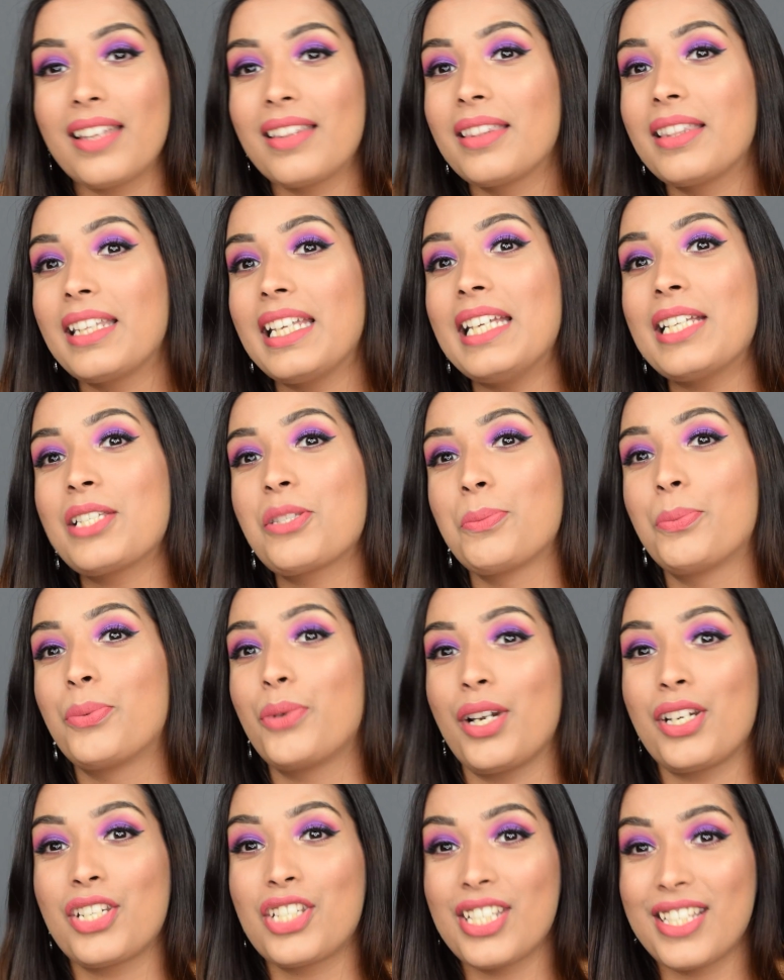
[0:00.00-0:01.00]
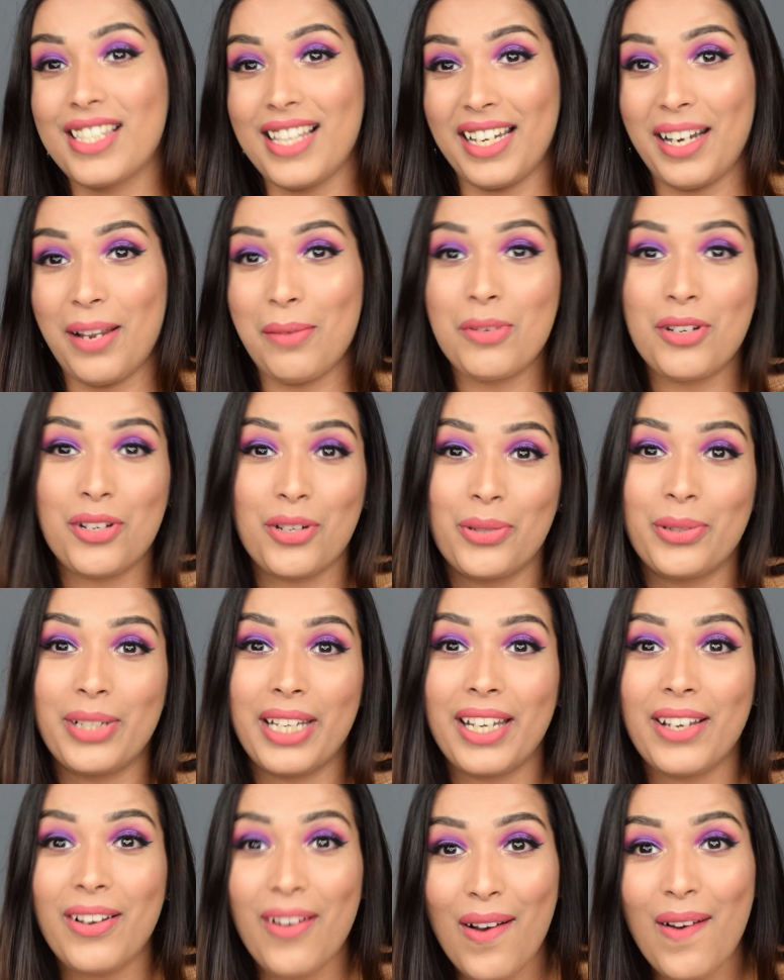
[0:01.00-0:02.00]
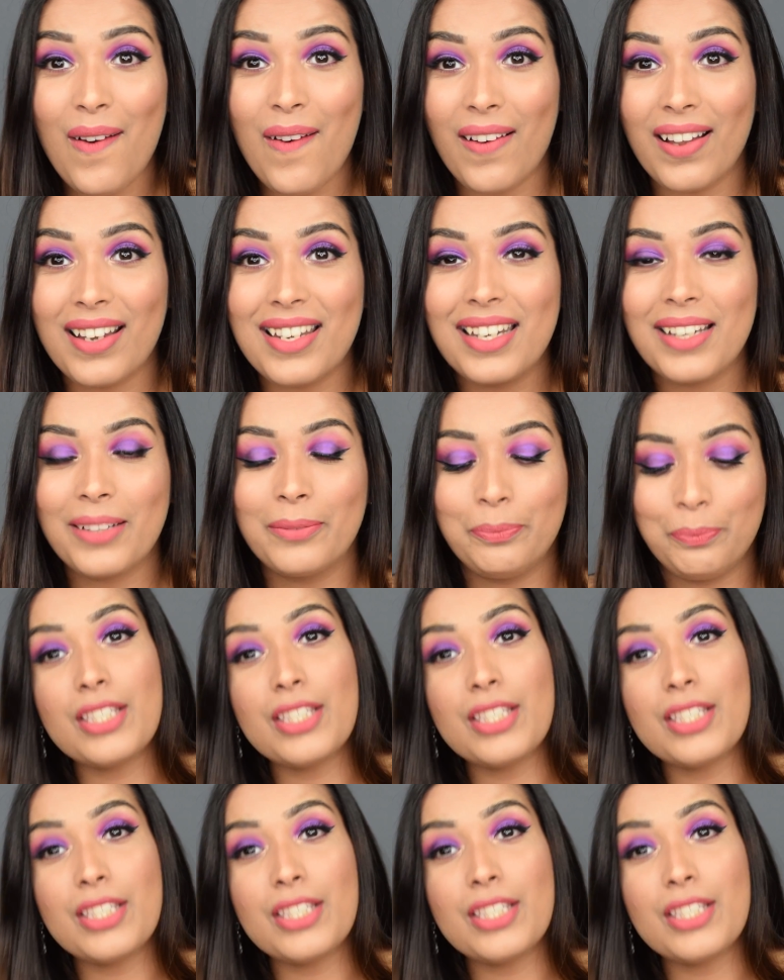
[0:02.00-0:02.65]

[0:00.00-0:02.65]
these brushes that I'm drooling on.